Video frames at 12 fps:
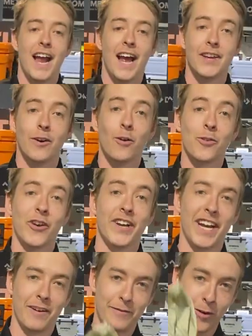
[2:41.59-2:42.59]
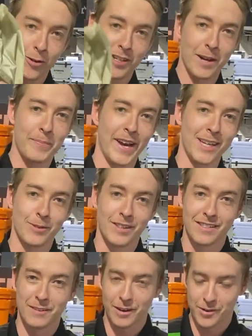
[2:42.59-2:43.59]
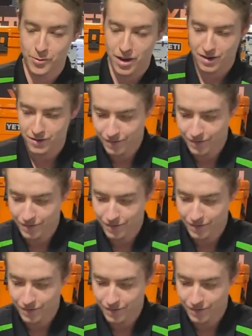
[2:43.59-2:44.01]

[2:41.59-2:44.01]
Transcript: And you also get a full set of pegs with this one as well.